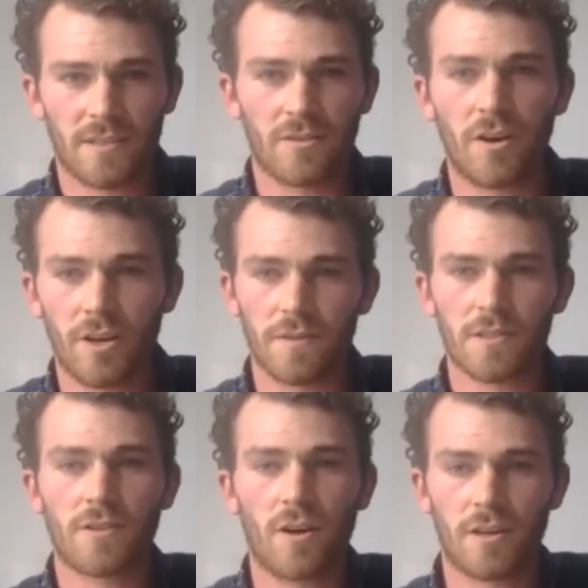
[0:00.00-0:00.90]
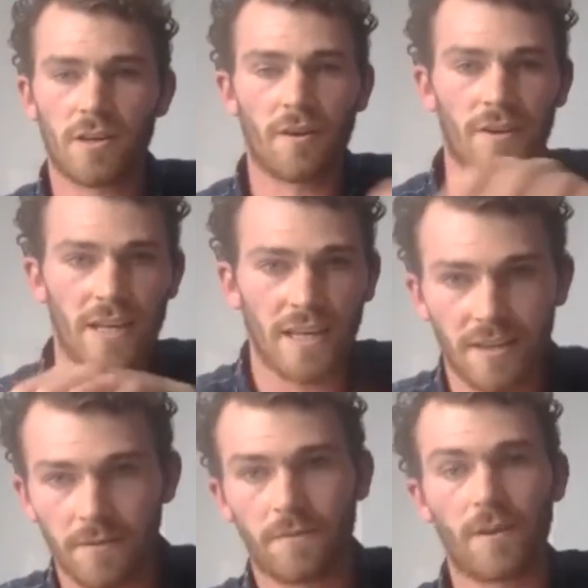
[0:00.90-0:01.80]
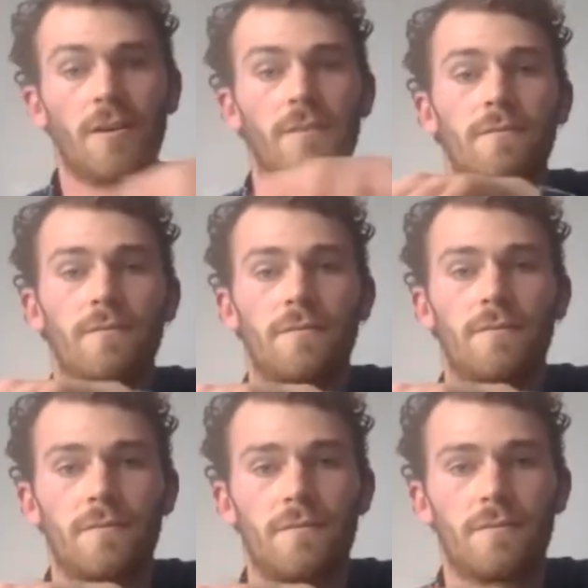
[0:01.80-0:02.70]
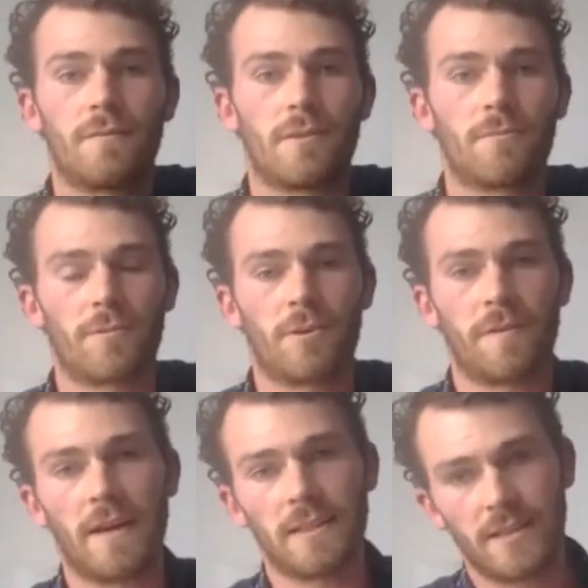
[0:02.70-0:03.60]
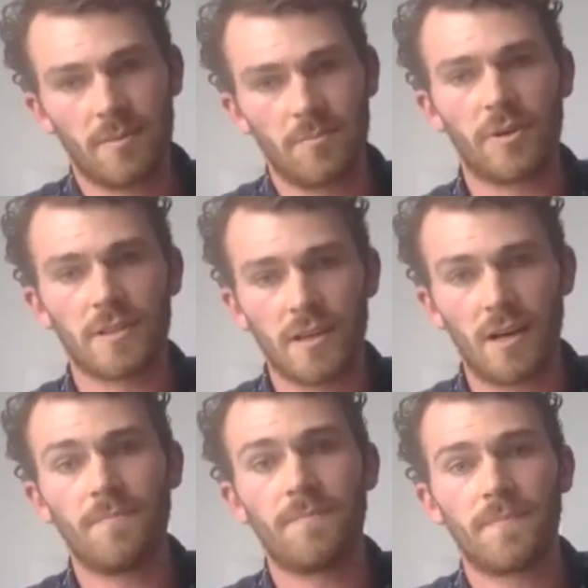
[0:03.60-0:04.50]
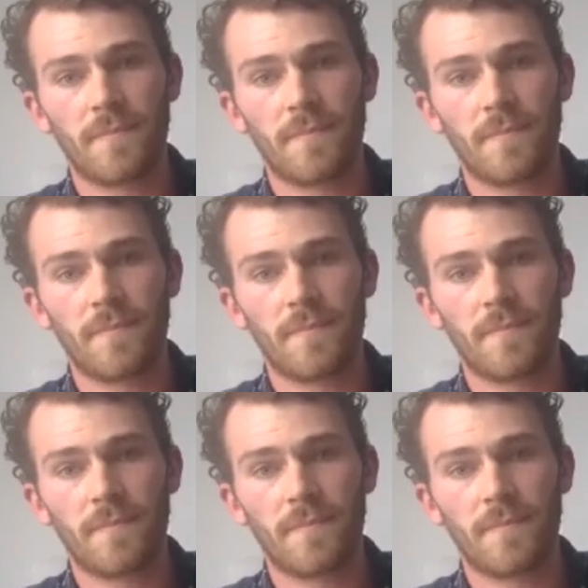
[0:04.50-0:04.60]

not enough stock currently in the flow, that we've had to input some.